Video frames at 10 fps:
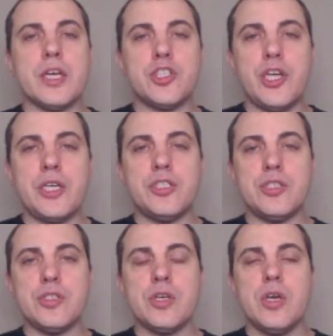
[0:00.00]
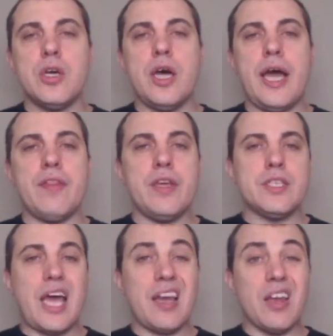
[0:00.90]
exchanges. And
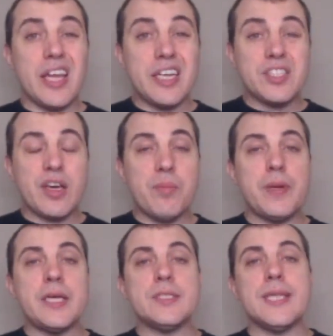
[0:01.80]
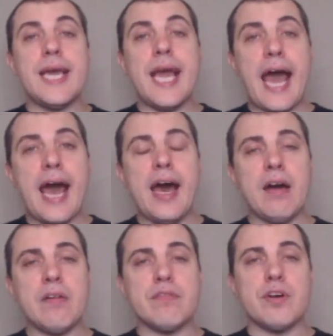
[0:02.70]
these analytics companies, they
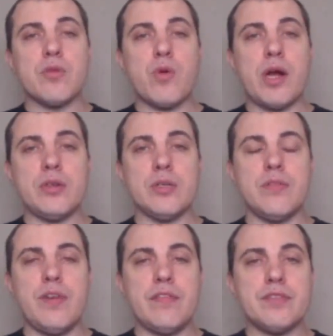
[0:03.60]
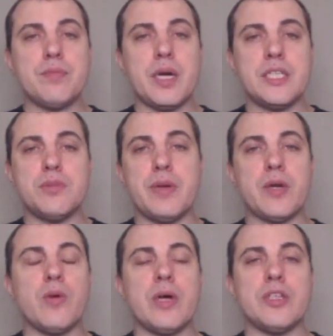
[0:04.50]
have a record of everybody's
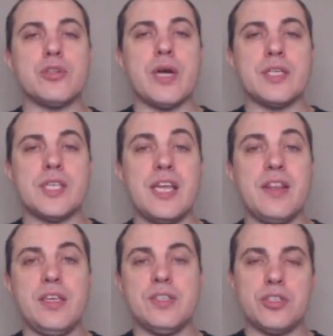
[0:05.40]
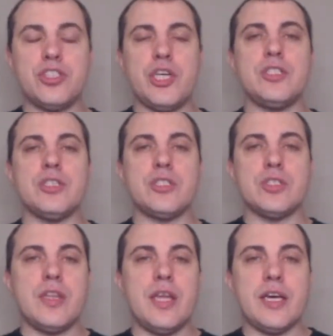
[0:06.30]
Bitcoin address in these
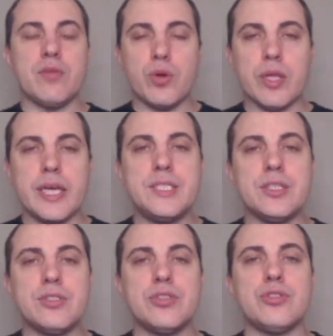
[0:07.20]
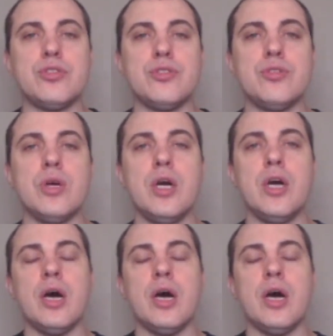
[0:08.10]
exchanges, and they can relate it to